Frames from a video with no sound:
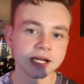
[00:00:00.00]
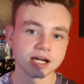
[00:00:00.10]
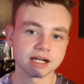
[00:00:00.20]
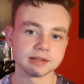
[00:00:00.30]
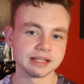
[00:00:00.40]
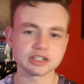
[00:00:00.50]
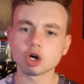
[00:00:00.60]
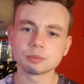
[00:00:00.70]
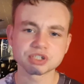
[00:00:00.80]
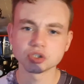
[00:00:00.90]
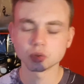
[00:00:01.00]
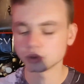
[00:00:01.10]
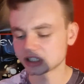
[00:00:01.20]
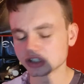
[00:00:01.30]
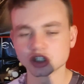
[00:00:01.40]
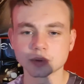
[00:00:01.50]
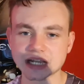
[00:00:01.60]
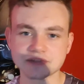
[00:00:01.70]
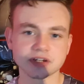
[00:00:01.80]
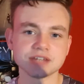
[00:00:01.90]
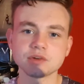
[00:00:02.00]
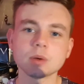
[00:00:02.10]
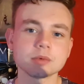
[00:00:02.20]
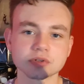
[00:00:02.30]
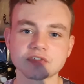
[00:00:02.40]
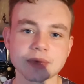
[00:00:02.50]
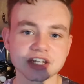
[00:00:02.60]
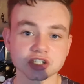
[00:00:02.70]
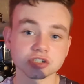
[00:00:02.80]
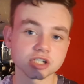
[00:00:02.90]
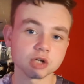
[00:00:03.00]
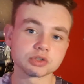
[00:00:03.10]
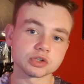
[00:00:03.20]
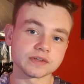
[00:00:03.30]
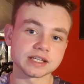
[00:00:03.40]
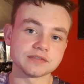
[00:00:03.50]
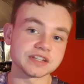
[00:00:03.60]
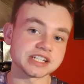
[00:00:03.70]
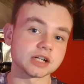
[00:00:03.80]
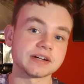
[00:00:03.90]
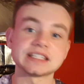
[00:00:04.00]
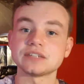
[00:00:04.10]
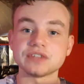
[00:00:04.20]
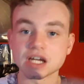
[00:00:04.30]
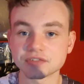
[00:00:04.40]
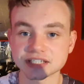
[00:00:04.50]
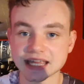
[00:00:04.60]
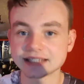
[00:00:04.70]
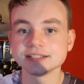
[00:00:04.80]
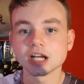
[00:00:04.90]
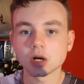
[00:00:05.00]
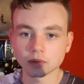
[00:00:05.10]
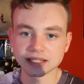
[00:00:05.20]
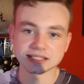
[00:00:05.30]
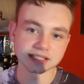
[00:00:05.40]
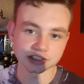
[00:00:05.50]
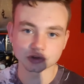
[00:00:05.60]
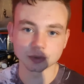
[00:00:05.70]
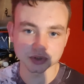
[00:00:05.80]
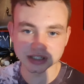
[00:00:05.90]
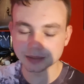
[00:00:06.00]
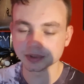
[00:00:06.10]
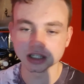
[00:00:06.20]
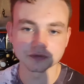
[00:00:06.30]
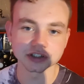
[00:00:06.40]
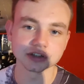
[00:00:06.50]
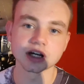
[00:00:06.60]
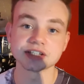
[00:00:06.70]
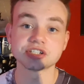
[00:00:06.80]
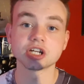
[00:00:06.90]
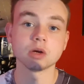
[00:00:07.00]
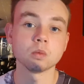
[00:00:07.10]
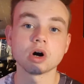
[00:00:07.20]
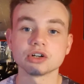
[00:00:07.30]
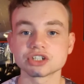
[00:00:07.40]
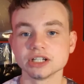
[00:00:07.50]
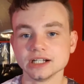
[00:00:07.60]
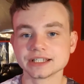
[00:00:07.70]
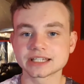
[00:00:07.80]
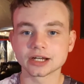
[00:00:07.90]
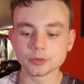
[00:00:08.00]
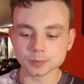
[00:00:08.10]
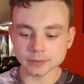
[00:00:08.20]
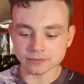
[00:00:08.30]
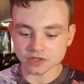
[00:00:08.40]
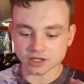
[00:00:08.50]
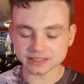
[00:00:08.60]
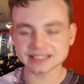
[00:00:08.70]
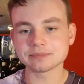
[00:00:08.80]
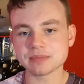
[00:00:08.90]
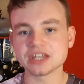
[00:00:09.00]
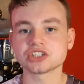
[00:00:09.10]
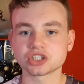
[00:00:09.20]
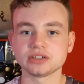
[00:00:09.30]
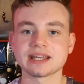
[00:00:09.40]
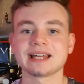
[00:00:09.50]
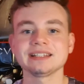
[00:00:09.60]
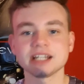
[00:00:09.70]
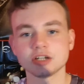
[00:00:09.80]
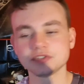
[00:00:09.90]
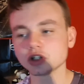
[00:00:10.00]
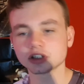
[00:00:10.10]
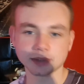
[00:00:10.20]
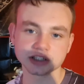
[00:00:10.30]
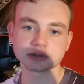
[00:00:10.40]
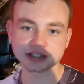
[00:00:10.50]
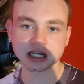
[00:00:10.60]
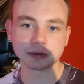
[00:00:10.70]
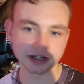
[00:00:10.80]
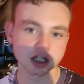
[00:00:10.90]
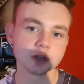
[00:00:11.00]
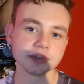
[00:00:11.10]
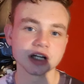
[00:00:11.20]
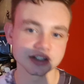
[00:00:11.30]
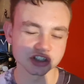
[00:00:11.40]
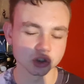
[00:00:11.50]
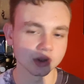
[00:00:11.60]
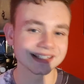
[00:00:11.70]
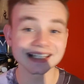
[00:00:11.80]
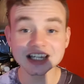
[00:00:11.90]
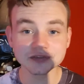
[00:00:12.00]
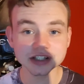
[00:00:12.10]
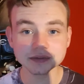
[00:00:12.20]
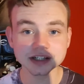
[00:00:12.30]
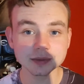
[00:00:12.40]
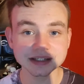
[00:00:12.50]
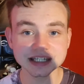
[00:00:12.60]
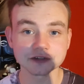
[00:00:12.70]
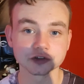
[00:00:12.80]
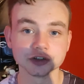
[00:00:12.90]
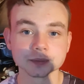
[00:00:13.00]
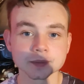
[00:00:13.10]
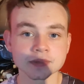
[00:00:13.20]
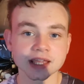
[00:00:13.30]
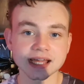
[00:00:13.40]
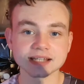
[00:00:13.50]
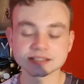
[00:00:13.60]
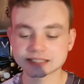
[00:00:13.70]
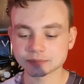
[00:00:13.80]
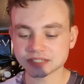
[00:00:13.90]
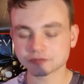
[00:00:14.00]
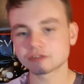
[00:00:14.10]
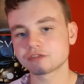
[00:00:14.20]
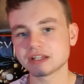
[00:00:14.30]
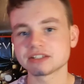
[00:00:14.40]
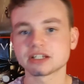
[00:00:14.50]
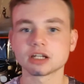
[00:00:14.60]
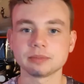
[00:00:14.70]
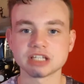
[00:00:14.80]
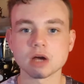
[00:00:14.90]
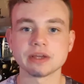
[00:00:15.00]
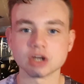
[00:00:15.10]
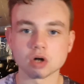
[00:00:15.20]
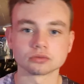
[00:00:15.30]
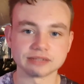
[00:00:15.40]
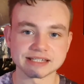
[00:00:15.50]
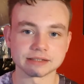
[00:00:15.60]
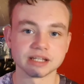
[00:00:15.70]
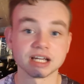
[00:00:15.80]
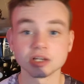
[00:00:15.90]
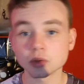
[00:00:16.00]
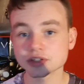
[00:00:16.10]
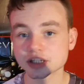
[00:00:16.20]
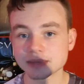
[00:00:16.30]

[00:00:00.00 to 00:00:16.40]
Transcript: Uh, it's optional. We can do whatever. If you want more information, go to the video that I did the other day. I'll link it in the description down below for you guys to go watch. So... I did mention that, you know, the documentary is coming. I hope you guys enjoy it. It's a little something a little bit different, and some different things are going to be going on recently. I also